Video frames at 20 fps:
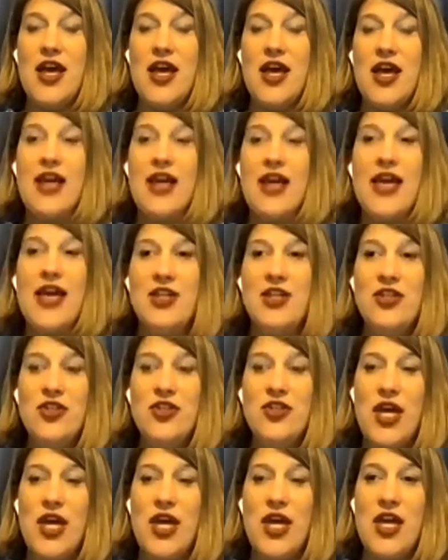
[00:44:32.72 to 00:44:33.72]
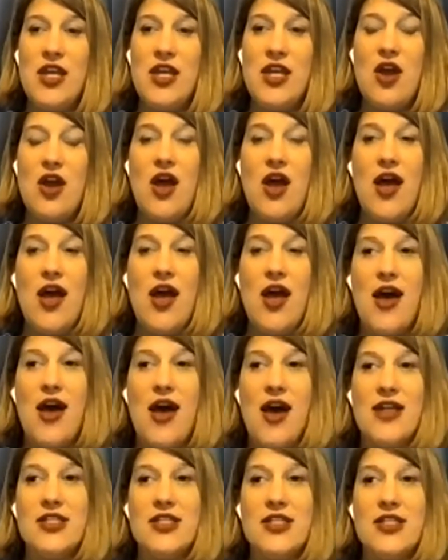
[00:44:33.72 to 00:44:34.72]
again you can
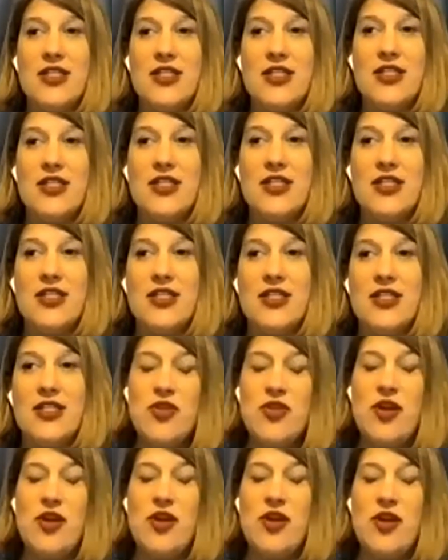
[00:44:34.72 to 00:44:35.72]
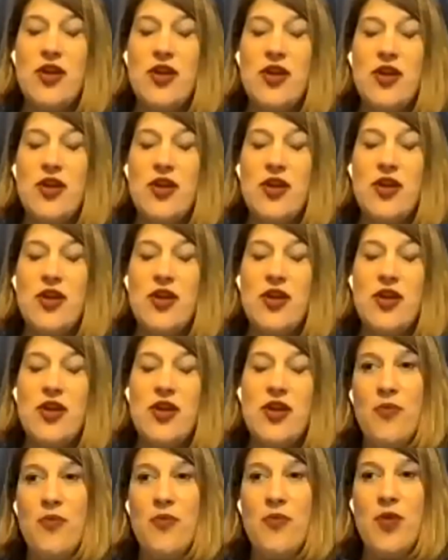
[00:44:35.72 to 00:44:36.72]
ask your family members or other people in your
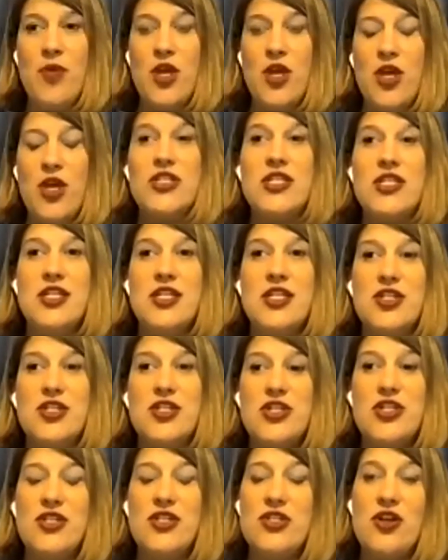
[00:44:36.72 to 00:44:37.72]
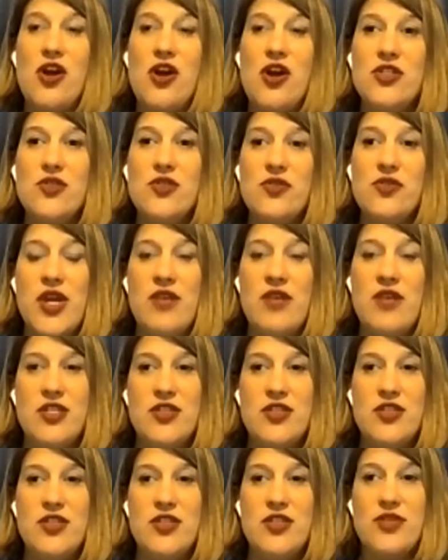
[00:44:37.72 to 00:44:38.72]
home your teachers are also great
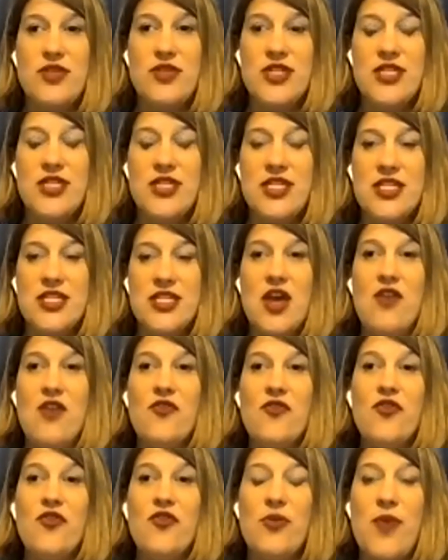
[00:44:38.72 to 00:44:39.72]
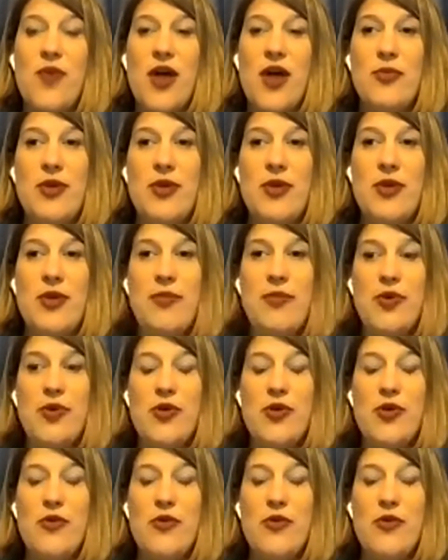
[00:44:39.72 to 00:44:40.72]
resources for other people who
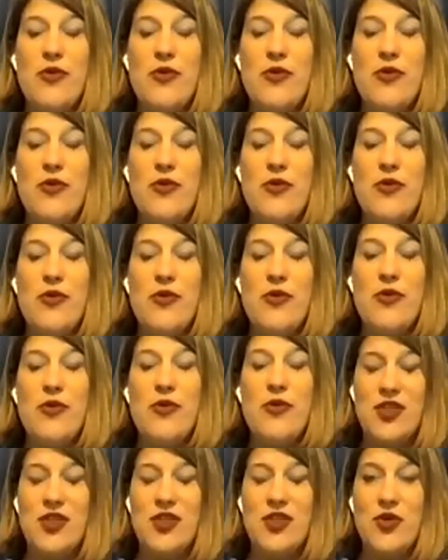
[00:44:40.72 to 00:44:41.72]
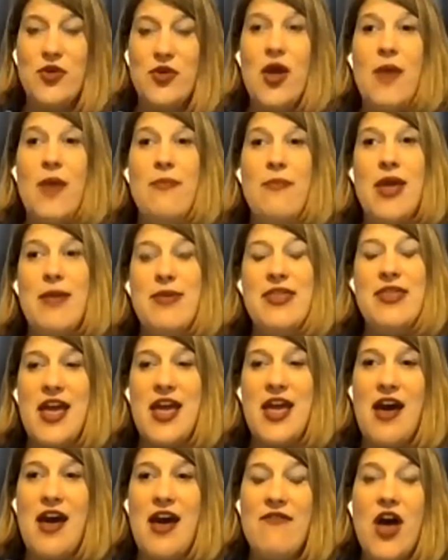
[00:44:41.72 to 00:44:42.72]
might be able to connect with you. Maybe they
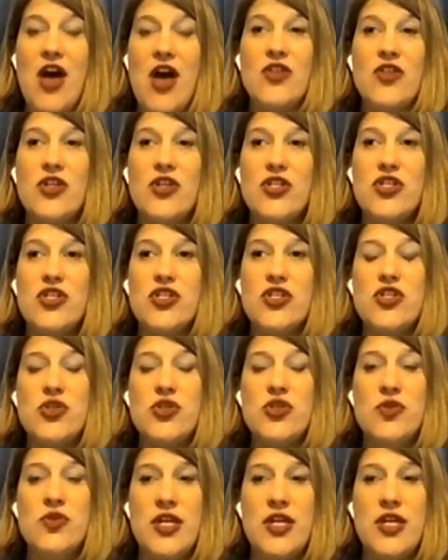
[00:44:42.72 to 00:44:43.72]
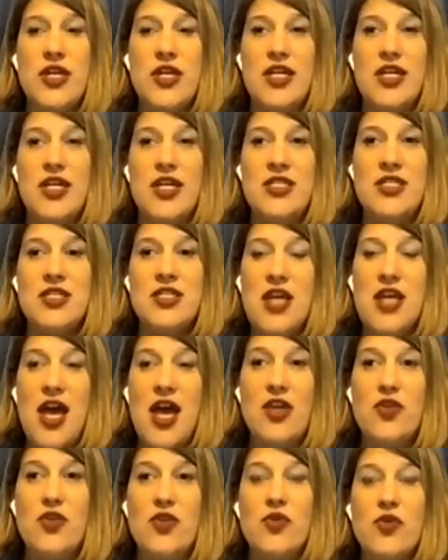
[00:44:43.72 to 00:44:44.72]
have other students
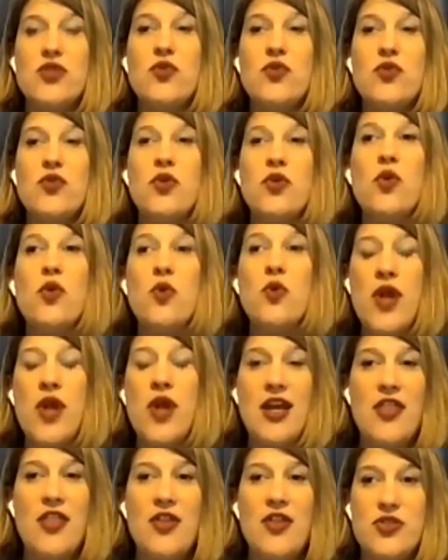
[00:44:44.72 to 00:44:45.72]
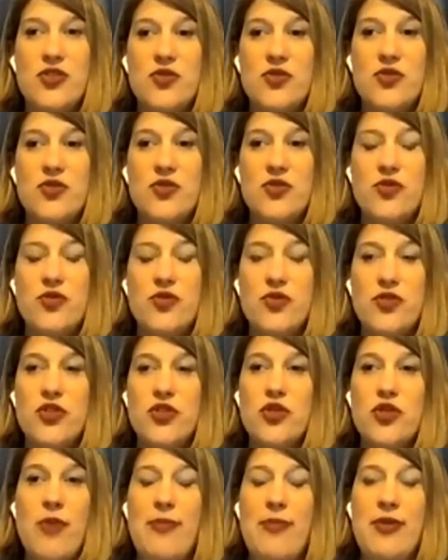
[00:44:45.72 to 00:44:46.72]
at your school or at other schools who
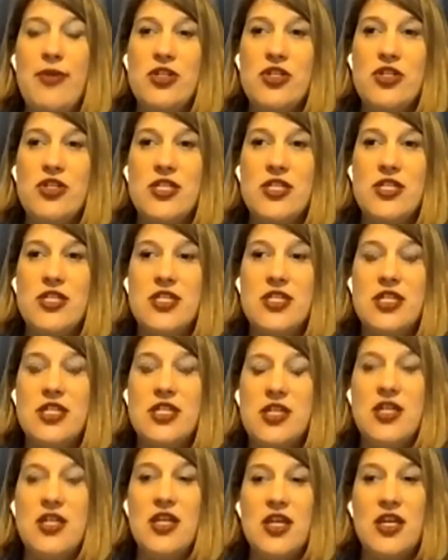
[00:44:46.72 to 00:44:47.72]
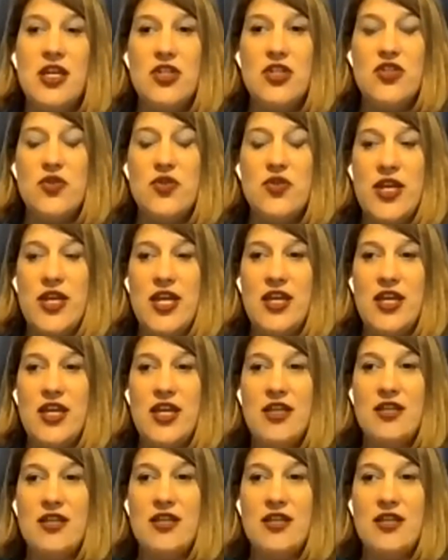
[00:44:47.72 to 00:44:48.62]
might be interested in joining.